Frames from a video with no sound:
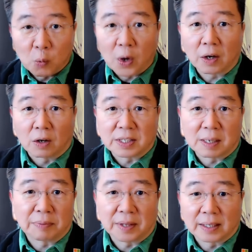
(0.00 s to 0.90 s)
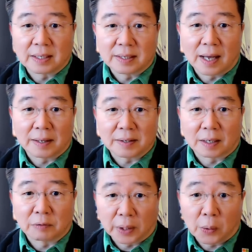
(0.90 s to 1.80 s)
work on some things that
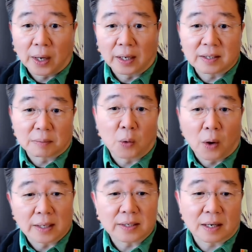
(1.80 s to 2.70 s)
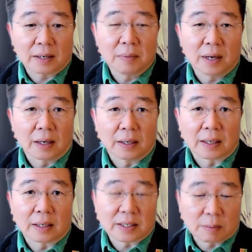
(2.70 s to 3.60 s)
require some quiet time
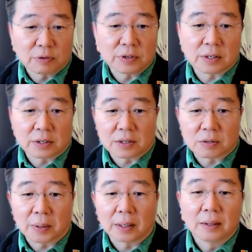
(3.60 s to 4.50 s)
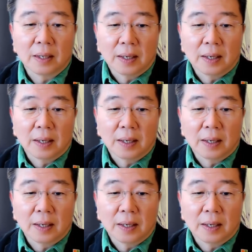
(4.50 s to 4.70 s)
and some research as well.